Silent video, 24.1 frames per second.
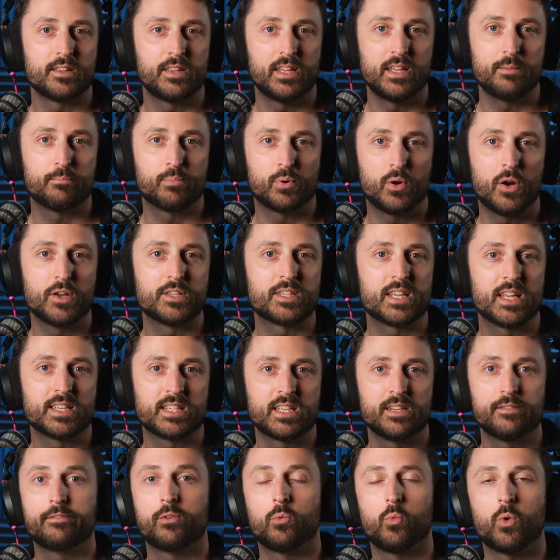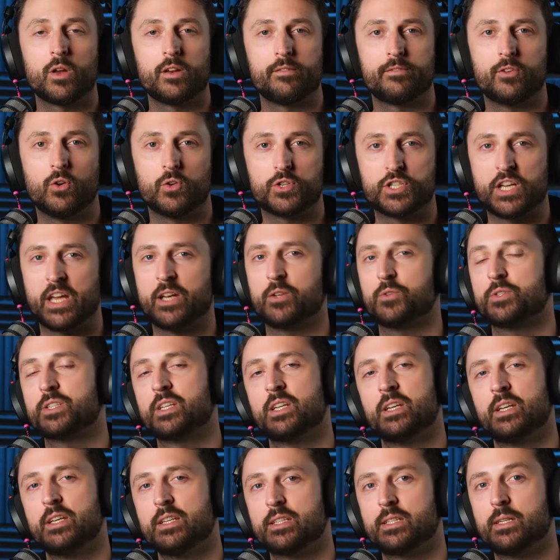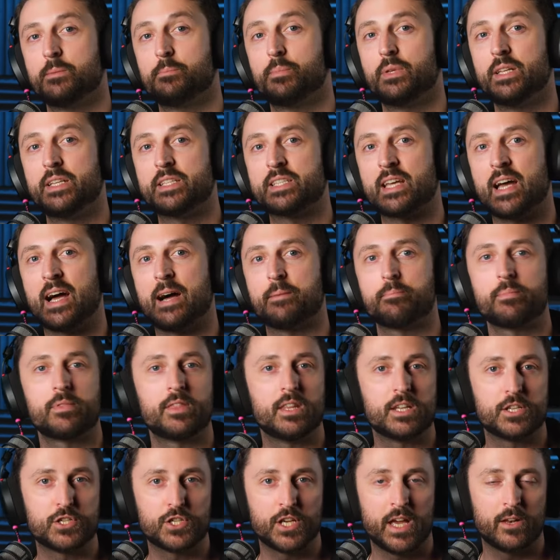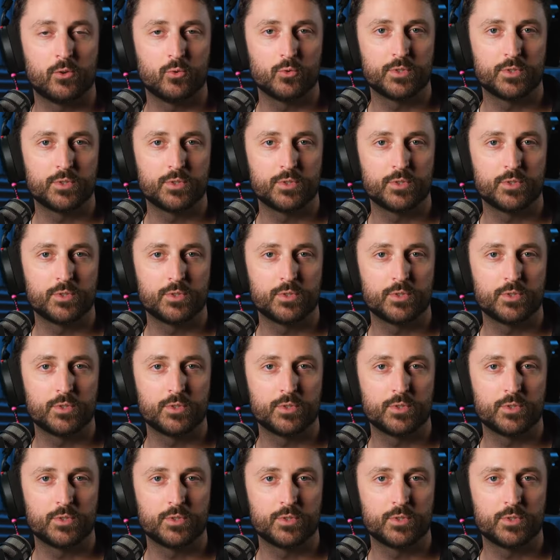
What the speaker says: the processing for one of your channels, simply tap the Channel